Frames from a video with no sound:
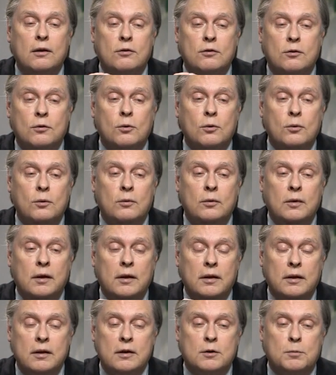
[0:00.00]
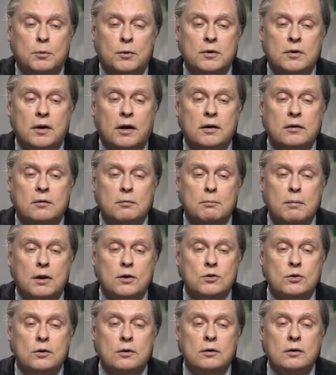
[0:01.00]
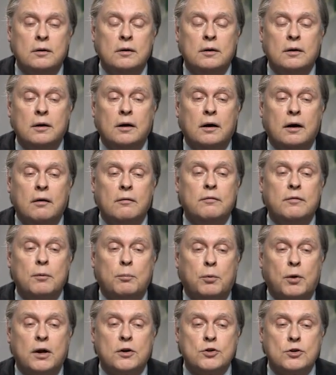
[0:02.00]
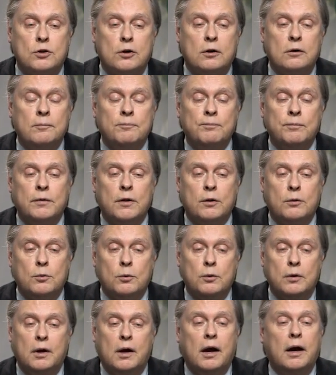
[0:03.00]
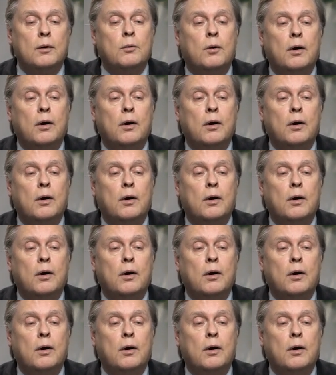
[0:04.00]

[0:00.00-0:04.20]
is through this precise measure of the pressure through the guide